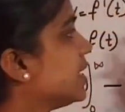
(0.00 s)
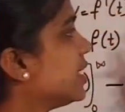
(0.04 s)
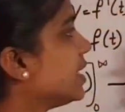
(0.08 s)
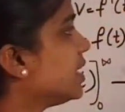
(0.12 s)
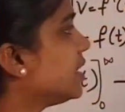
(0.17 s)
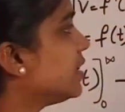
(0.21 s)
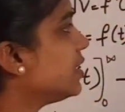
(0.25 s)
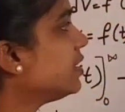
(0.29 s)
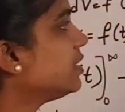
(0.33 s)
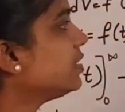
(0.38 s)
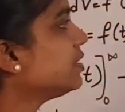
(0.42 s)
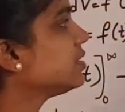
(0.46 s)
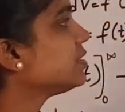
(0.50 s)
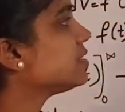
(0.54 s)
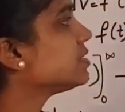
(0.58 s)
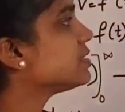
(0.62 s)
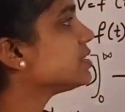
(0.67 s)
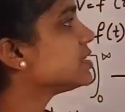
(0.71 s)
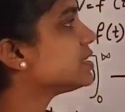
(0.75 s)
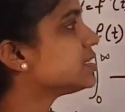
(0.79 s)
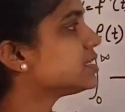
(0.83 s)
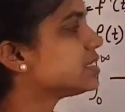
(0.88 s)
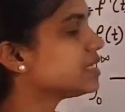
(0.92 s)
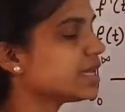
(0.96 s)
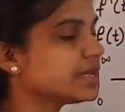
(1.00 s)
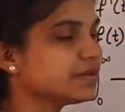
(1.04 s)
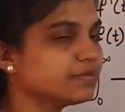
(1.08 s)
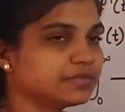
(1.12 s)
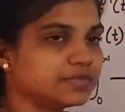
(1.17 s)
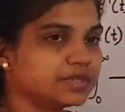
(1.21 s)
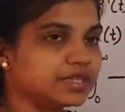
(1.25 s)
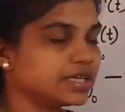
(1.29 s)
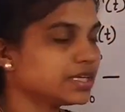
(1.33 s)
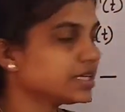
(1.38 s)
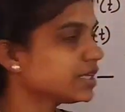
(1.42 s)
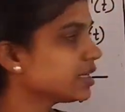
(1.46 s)
Here
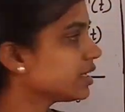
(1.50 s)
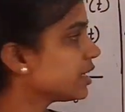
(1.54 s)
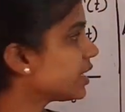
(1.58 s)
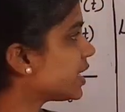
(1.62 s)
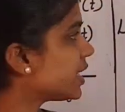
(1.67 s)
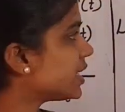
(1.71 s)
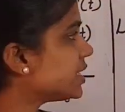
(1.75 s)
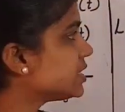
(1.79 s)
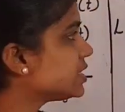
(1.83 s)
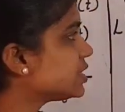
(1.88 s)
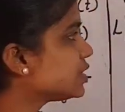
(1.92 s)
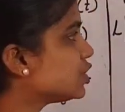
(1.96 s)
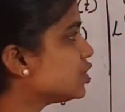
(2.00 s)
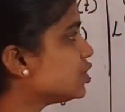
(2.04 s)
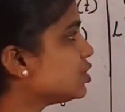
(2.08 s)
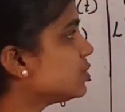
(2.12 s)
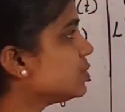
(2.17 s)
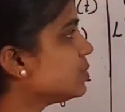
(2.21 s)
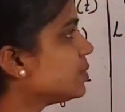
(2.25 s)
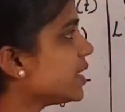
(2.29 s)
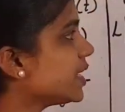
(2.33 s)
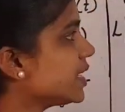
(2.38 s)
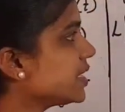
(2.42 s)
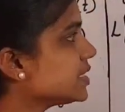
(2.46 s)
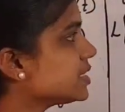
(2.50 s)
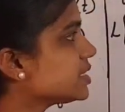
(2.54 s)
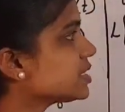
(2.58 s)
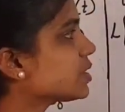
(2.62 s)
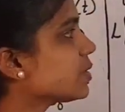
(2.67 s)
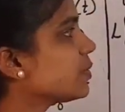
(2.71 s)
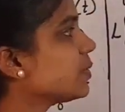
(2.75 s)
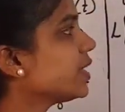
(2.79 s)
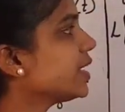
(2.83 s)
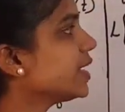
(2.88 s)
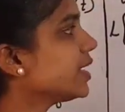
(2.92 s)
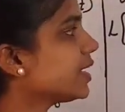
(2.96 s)
same thing, s cube, s
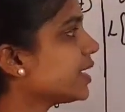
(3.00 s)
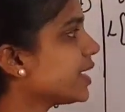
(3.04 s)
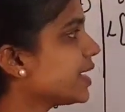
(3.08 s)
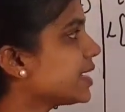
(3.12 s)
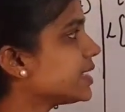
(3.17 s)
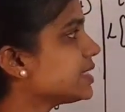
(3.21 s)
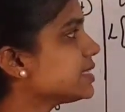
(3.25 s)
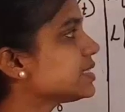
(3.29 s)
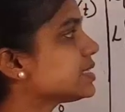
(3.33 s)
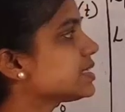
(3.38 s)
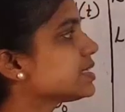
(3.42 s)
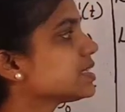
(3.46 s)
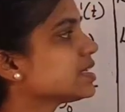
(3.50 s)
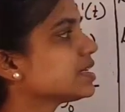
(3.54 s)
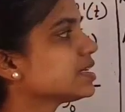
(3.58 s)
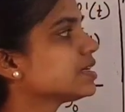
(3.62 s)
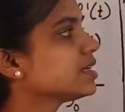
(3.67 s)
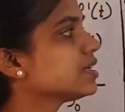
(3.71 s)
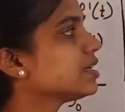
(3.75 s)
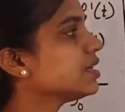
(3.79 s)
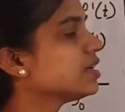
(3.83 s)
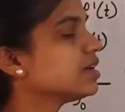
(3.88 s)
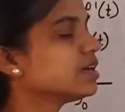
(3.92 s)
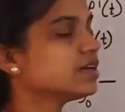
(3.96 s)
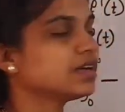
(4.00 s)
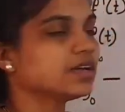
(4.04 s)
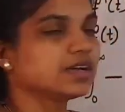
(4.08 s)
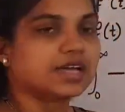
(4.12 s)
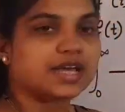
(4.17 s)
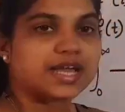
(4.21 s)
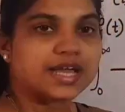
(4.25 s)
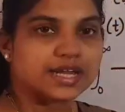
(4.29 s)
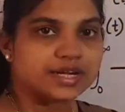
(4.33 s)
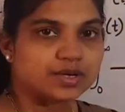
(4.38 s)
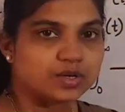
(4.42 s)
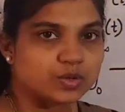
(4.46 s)
square, s
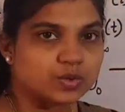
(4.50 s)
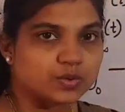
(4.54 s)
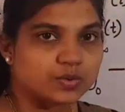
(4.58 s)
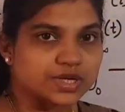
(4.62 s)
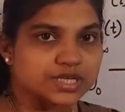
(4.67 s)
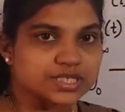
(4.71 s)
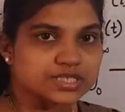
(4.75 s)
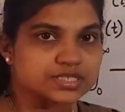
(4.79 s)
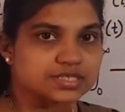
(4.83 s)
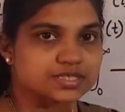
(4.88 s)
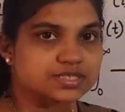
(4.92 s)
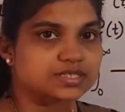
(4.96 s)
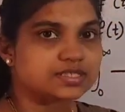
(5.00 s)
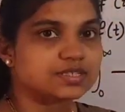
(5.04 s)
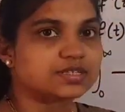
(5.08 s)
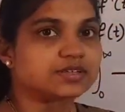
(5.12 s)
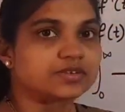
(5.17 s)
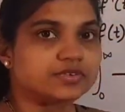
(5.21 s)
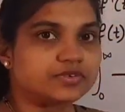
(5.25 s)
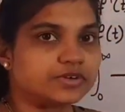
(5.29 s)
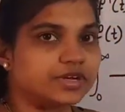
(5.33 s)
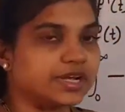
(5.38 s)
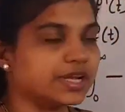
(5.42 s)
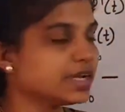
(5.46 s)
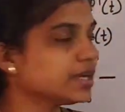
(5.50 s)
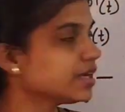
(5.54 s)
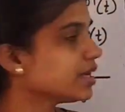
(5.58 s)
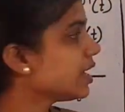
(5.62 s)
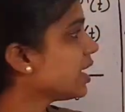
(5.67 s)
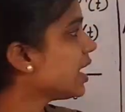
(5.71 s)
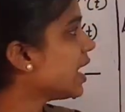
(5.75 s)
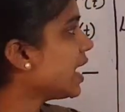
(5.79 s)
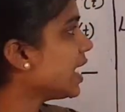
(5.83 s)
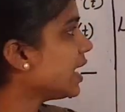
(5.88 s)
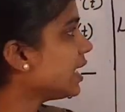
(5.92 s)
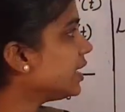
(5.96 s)
and no s, right?
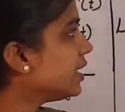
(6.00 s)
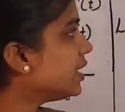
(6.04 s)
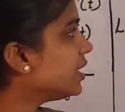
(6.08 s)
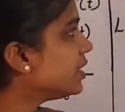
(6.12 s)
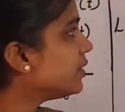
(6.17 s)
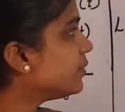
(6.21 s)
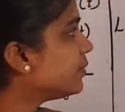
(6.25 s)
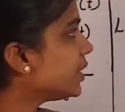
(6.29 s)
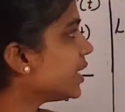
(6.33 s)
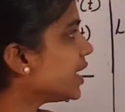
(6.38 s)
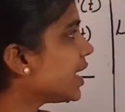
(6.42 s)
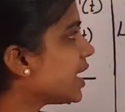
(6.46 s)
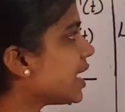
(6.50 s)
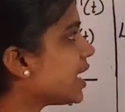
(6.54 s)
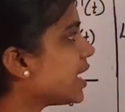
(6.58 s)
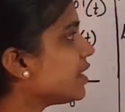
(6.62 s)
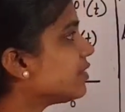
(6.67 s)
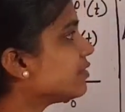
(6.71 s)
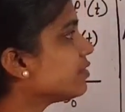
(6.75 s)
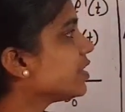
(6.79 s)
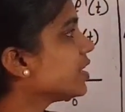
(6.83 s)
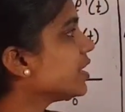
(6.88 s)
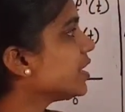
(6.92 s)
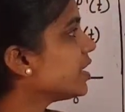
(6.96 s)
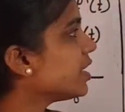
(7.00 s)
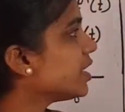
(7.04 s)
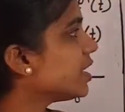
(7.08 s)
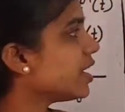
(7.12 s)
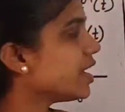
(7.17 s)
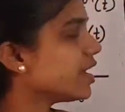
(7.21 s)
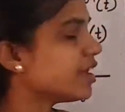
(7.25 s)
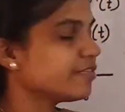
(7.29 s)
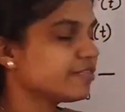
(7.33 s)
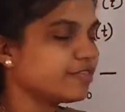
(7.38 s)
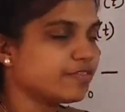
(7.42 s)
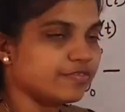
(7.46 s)
And here we have
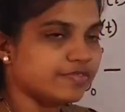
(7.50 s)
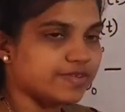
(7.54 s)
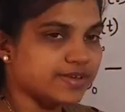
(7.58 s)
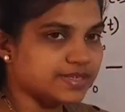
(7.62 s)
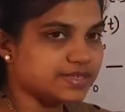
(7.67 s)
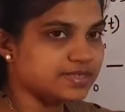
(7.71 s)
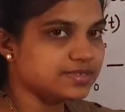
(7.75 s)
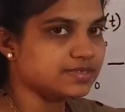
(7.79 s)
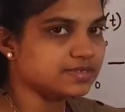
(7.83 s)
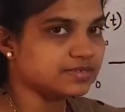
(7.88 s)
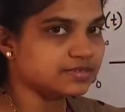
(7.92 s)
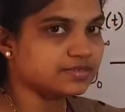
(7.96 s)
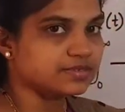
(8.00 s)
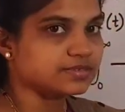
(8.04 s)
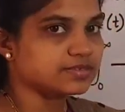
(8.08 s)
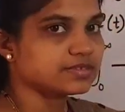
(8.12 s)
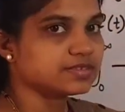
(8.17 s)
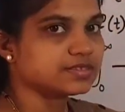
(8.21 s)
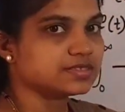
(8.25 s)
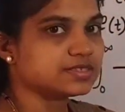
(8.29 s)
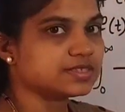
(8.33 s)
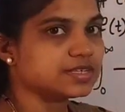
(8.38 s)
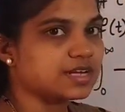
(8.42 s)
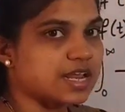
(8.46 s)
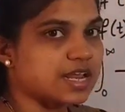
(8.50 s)
f of s, this is the